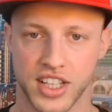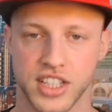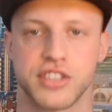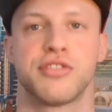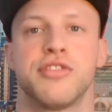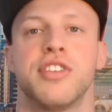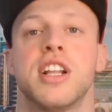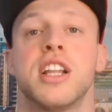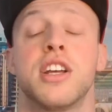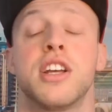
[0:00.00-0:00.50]
is
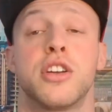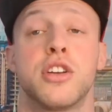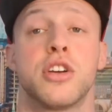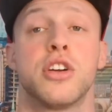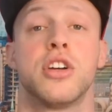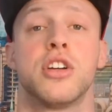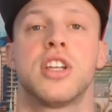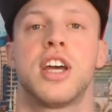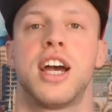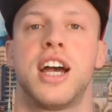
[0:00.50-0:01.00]
feeling
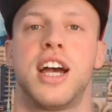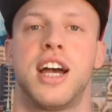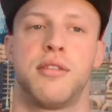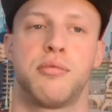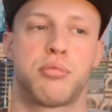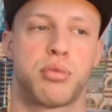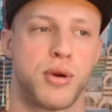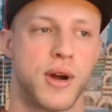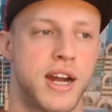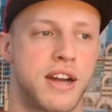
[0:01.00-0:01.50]
good
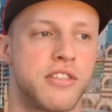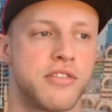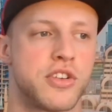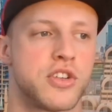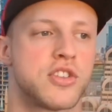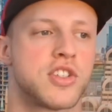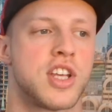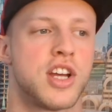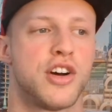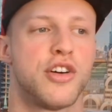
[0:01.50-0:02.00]
and proud of
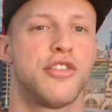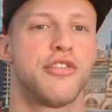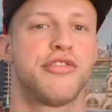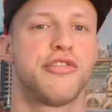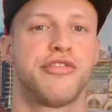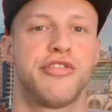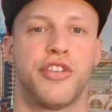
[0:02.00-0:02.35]
yourself